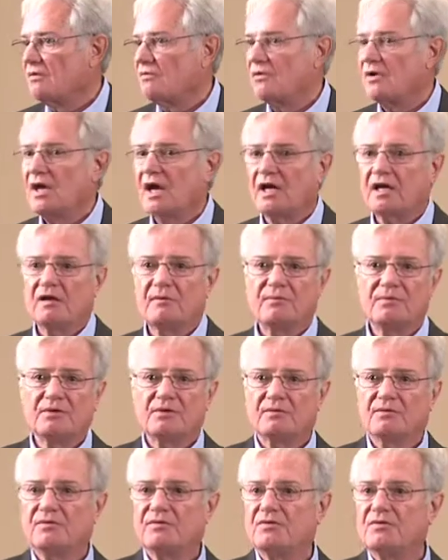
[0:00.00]
We're not going to
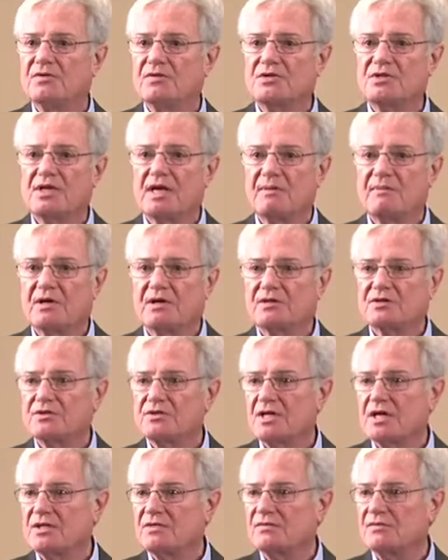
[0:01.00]
put them through the same
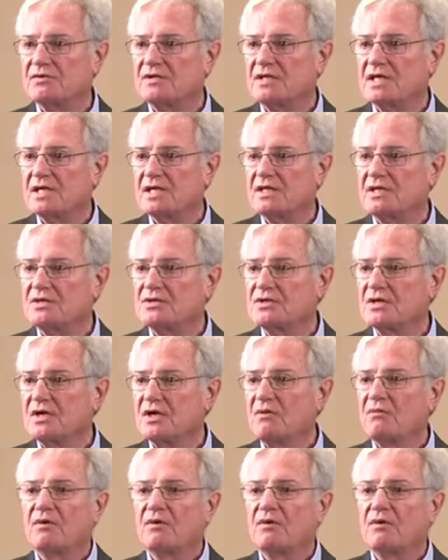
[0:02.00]
exercise routines.